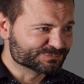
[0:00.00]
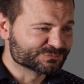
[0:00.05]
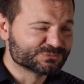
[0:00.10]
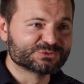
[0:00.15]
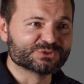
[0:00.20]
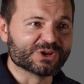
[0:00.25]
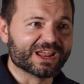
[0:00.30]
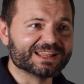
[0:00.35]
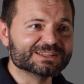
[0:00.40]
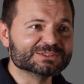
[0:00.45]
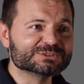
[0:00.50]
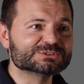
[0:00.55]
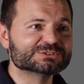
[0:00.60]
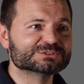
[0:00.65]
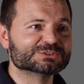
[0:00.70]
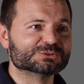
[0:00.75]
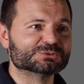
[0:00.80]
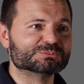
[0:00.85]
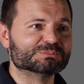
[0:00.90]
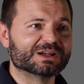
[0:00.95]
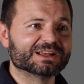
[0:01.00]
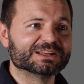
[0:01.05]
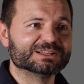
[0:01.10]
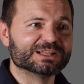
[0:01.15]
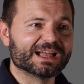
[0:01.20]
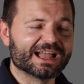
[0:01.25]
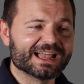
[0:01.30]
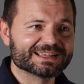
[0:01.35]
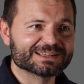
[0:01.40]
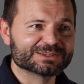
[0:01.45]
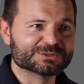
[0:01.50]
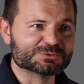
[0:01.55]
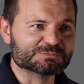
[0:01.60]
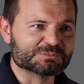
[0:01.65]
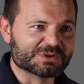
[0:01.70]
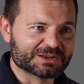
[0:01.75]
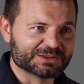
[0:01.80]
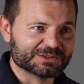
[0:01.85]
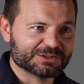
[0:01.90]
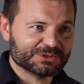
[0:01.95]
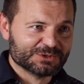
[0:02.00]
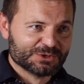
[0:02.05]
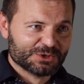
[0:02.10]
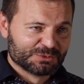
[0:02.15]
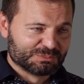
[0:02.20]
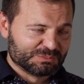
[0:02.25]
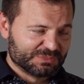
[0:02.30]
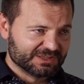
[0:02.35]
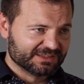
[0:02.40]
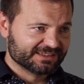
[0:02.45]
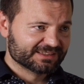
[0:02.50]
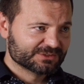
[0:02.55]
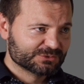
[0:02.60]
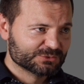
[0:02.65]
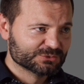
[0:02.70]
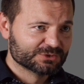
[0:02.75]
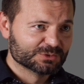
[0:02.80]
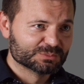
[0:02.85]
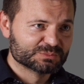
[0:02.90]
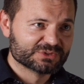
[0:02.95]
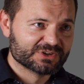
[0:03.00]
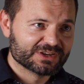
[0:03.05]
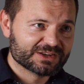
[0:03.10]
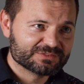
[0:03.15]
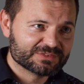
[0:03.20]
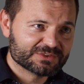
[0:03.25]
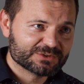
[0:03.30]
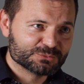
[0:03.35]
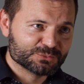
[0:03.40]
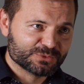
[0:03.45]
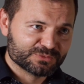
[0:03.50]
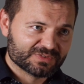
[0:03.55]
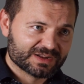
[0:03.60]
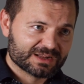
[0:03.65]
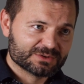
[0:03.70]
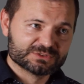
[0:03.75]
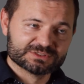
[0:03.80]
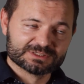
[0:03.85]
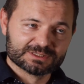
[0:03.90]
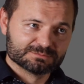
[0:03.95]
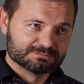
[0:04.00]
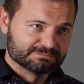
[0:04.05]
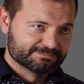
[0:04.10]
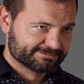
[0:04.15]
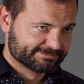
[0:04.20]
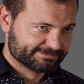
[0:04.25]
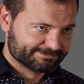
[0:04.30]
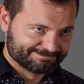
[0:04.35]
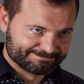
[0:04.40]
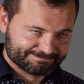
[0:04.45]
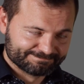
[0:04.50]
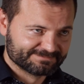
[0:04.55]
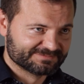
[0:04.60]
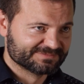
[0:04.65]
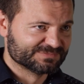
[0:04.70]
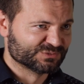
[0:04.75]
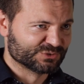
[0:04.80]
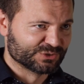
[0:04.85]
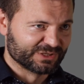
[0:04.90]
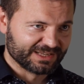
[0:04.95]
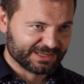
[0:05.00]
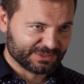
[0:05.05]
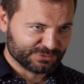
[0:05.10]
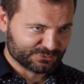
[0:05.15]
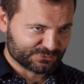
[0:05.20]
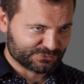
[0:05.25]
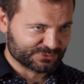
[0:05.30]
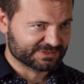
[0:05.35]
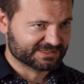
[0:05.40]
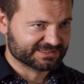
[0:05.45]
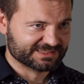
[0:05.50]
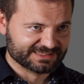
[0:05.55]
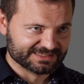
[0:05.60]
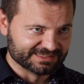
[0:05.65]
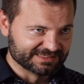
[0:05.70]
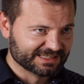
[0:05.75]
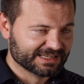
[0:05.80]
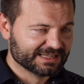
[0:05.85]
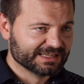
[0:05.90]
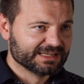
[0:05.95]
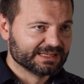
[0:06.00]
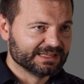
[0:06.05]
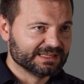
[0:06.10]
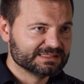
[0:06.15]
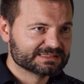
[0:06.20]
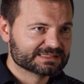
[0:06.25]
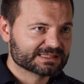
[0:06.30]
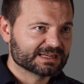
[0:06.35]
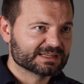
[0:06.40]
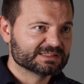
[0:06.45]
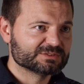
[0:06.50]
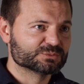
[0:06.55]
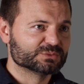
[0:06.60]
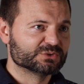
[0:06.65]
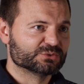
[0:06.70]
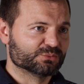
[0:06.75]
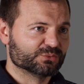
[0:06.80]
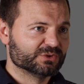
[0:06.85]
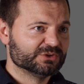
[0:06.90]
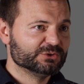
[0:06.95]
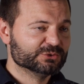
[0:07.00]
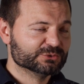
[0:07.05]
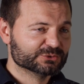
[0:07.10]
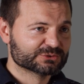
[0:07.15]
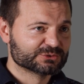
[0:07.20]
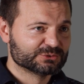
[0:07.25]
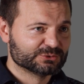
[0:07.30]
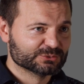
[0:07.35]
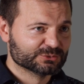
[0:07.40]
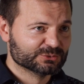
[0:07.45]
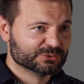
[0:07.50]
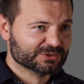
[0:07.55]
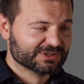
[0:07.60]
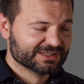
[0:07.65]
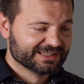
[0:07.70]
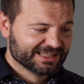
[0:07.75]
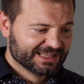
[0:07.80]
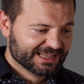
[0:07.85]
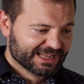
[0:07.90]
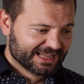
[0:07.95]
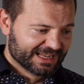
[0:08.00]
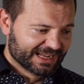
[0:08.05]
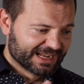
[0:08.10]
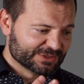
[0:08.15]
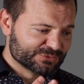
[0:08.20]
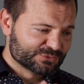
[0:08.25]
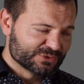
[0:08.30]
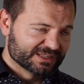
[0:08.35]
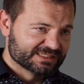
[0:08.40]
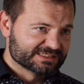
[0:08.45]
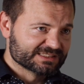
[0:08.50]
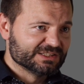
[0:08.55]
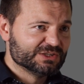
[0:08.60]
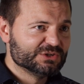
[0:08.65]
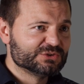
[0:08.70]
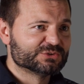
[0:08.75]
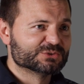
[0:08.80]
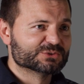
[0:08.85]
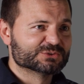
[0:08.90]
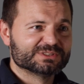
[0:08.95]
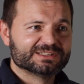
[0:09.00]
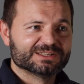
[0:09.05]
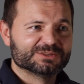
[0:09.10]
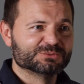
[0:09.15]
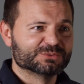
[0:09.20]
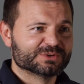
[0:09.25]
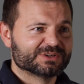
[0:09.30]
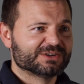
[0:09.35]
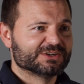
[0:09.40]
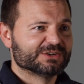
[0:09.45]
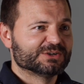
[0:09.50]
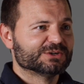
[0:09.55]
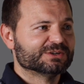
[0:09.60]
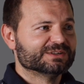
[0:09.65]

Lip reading: chance or by luck or by being a good observer, we found some interesting insights which we used to address issues that were